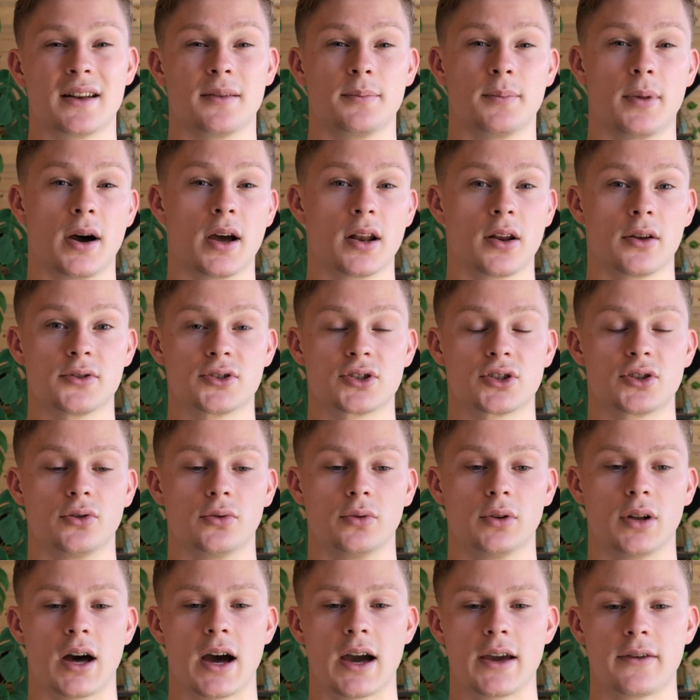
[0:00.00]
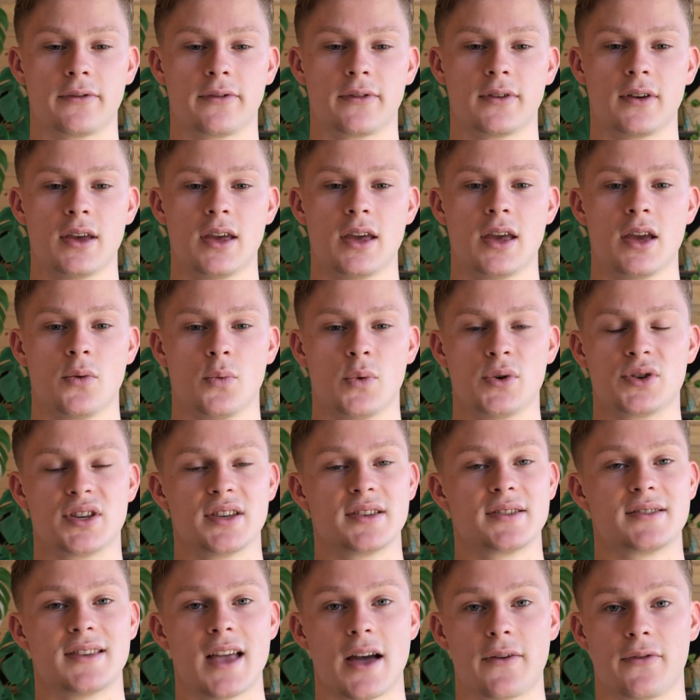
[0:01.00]
and biological life, which
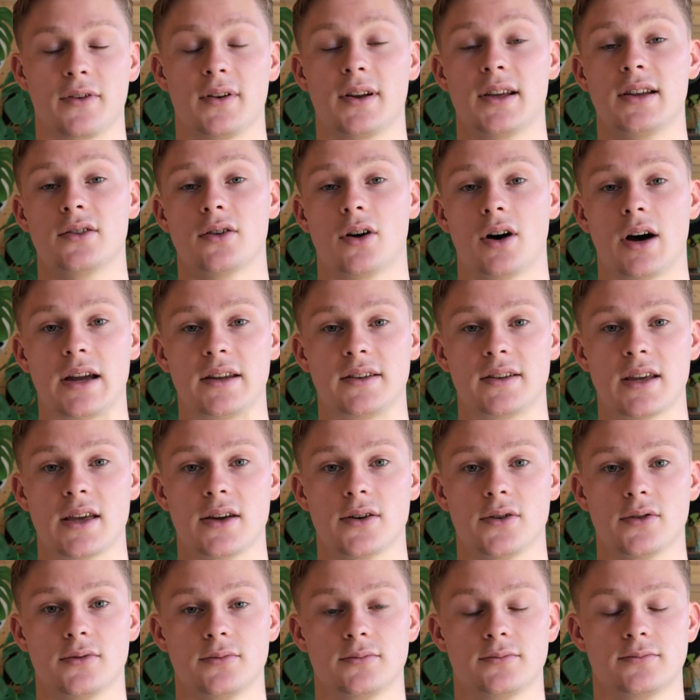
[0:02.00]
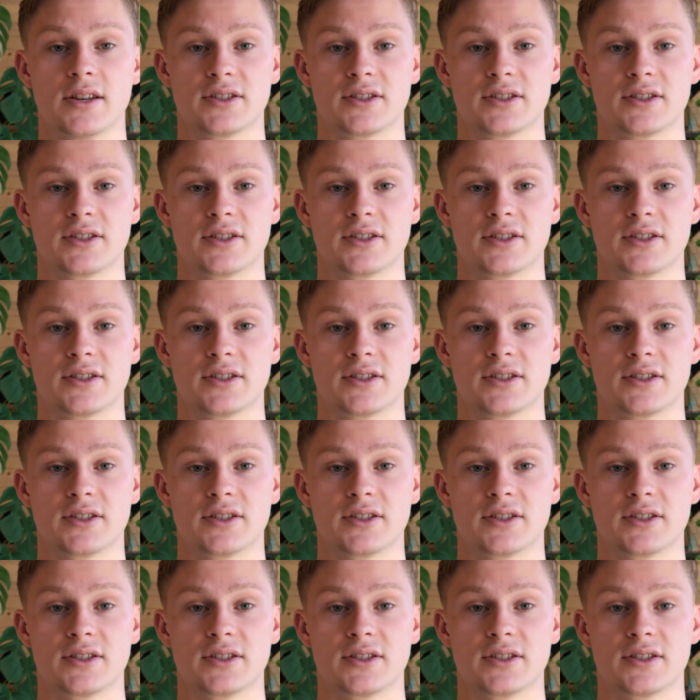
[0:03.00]
is definitely not ideal.